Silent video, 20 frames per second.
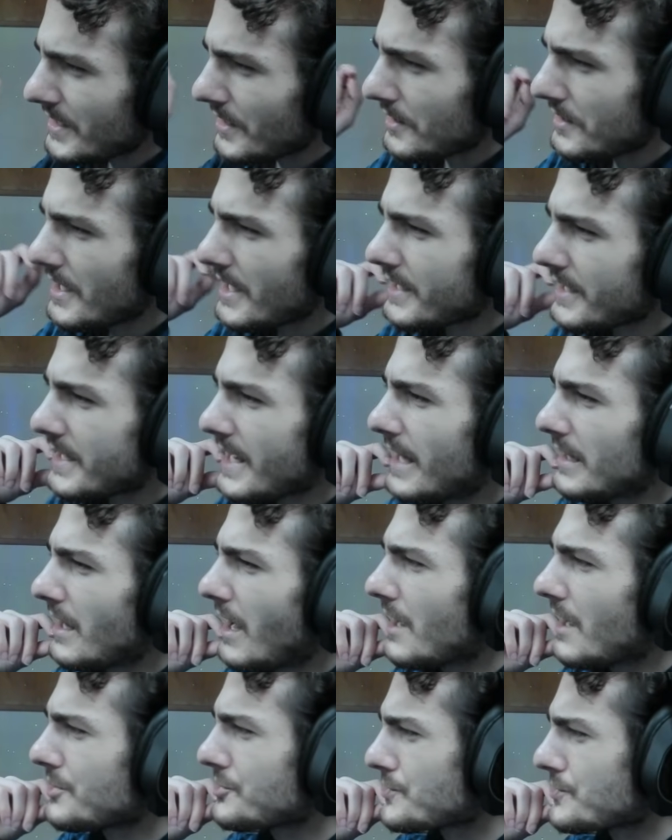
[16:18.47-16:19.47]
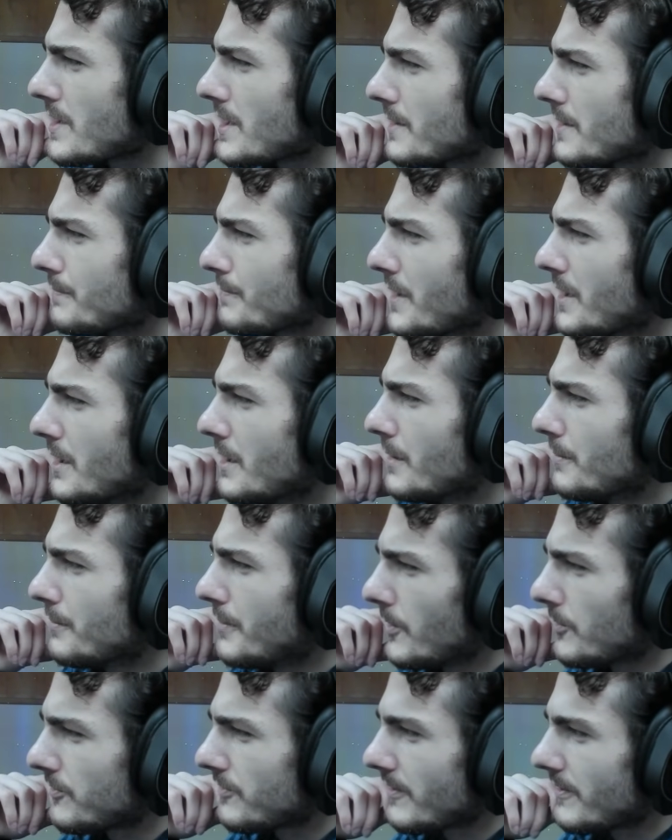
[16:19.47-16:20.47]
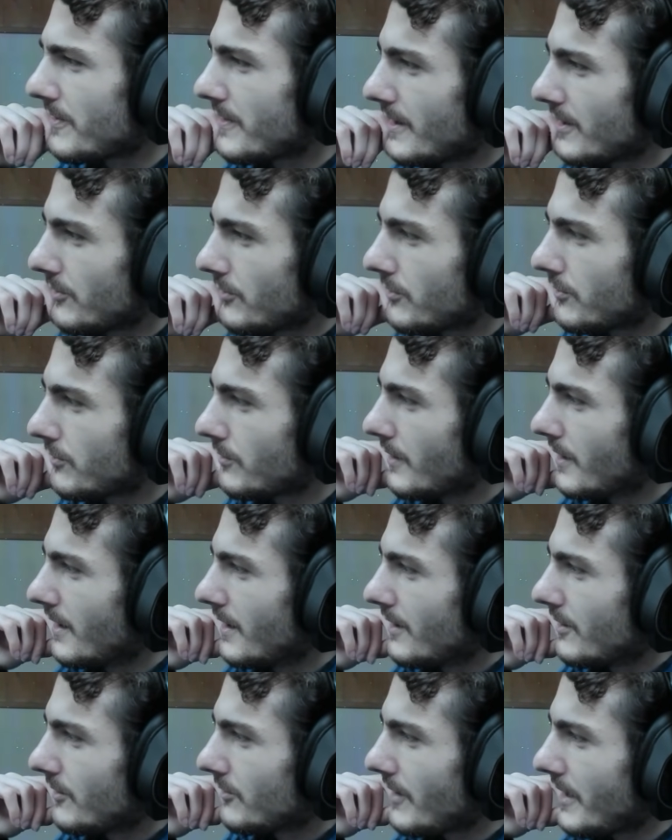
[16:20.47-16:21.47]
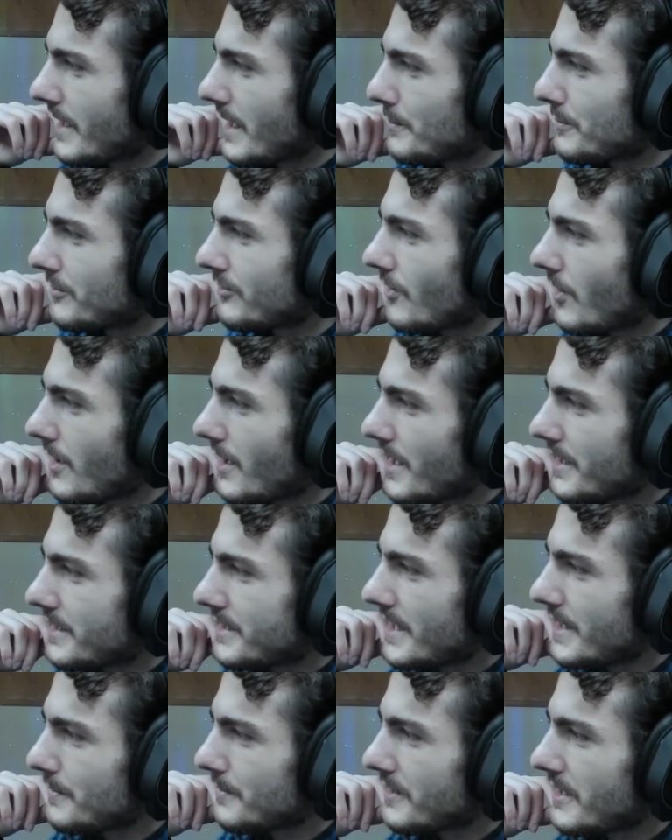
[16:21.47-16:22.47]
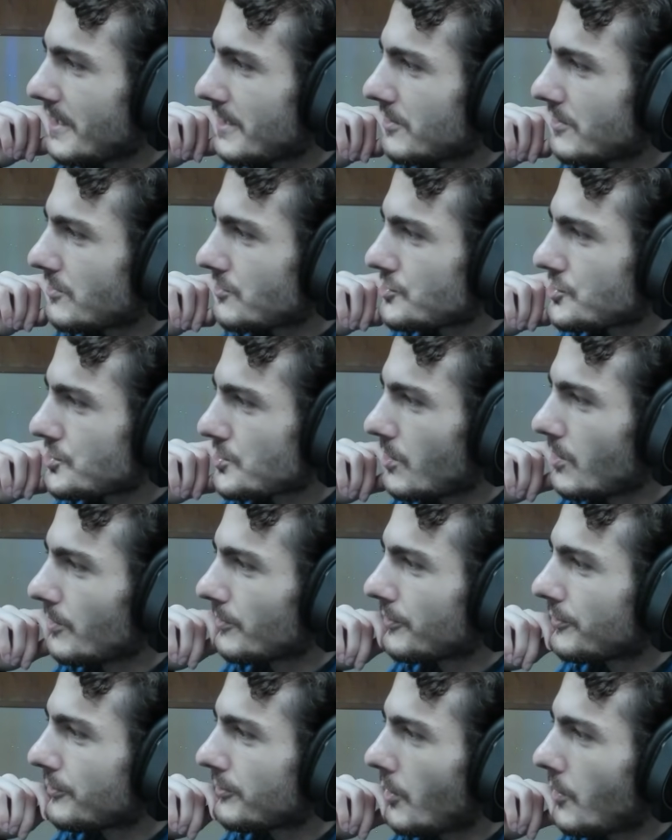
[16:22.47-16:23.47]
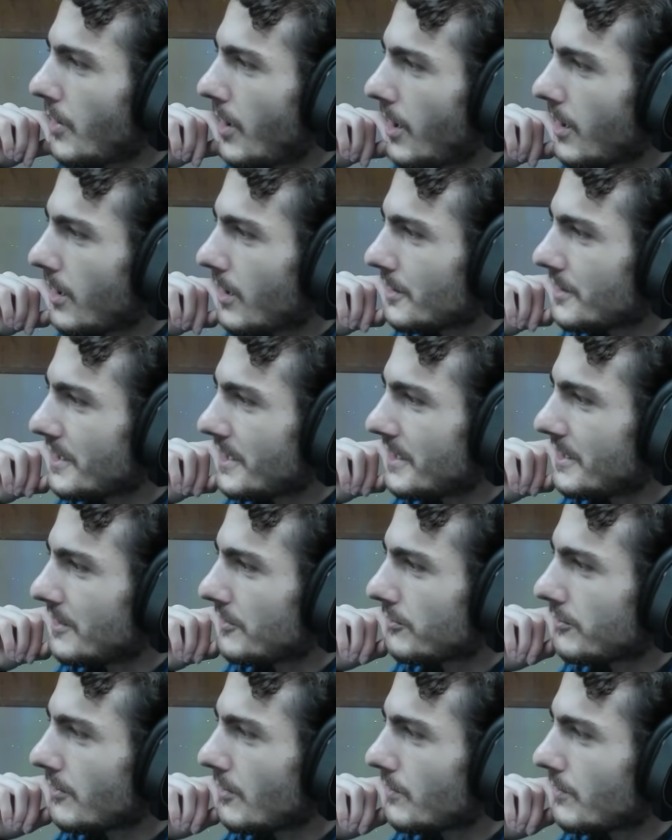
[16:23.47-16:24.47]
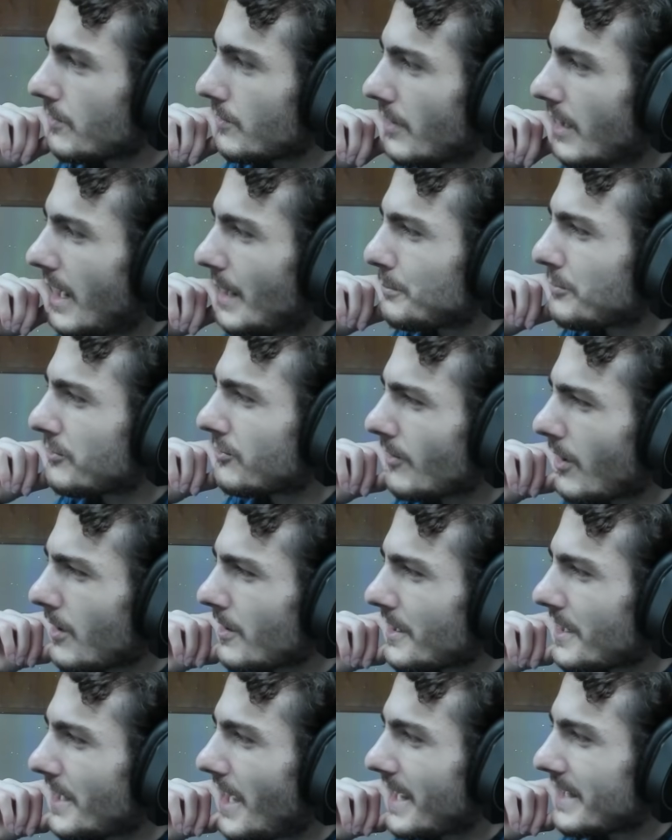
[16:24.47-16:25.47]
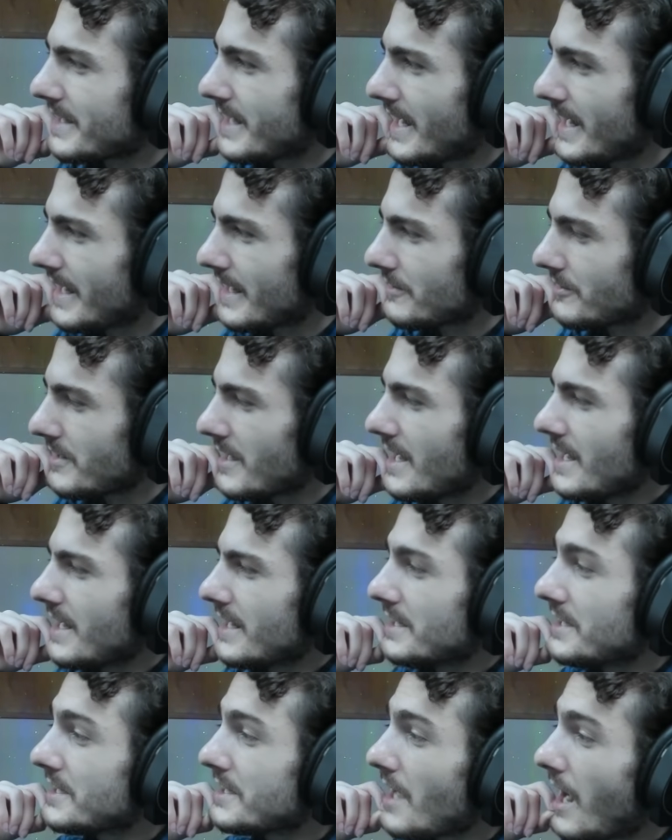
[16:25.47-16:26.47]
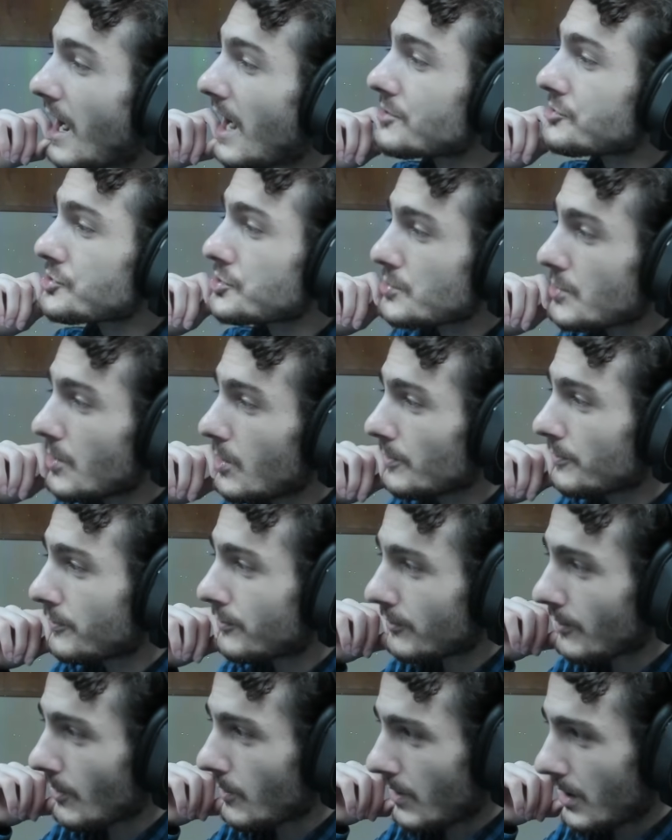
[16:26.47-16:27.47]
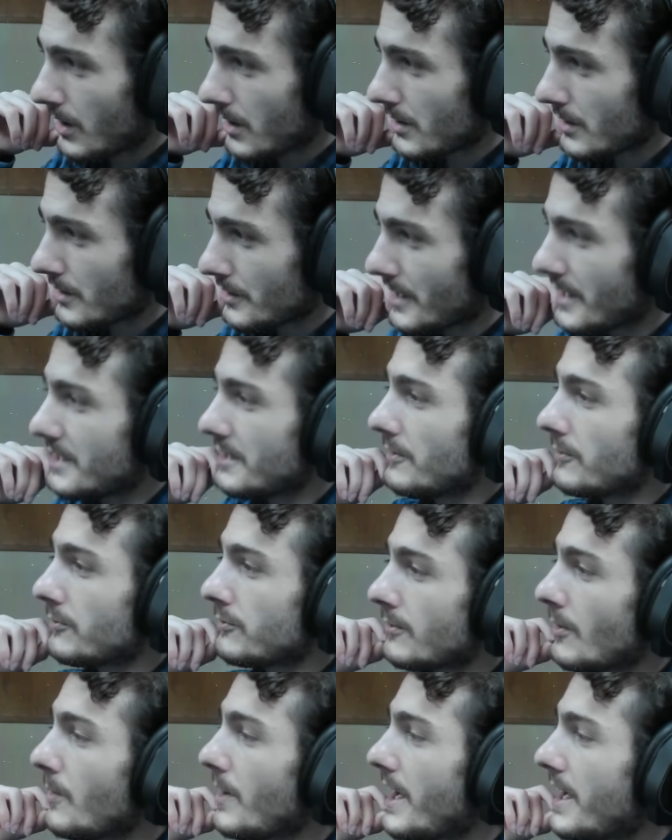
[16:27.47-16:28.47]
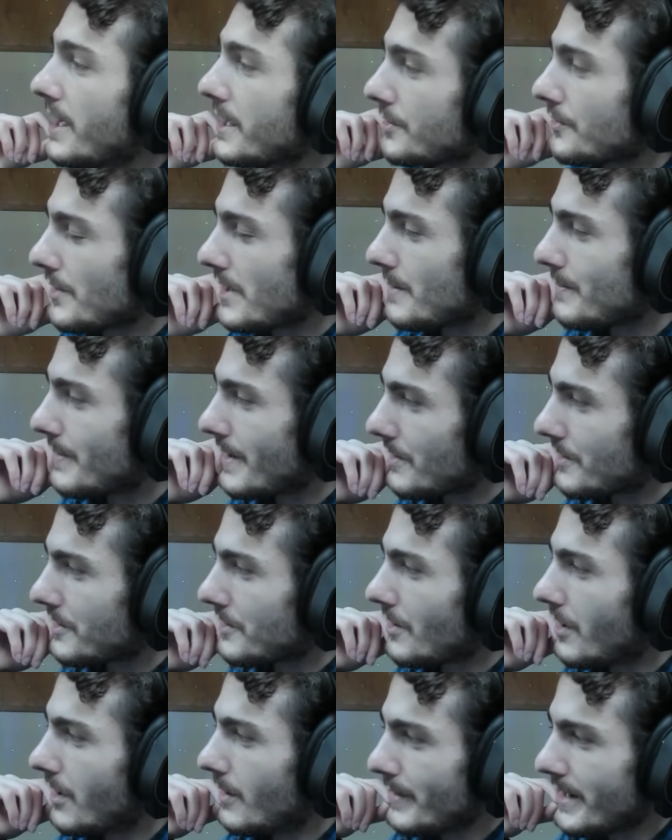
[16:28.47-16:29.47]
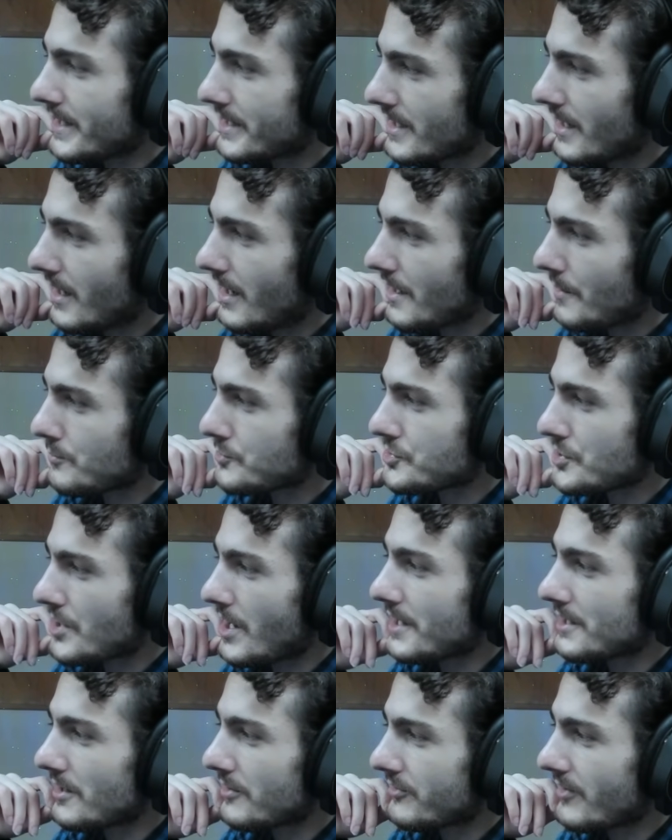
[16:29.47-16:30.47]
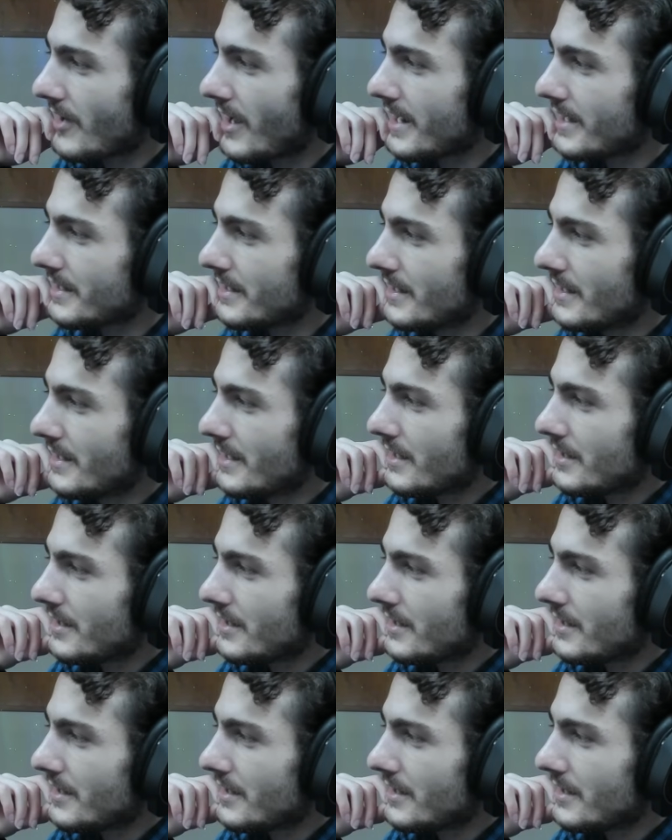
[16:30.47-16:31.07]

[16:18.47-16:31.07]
Nick Calandra posted this saying, I'm sorry I can't get trolled so hard and is so, I'm sorry, I can't. He got trolled so hard and is so angry about it. Oh my God, I'm trying to die.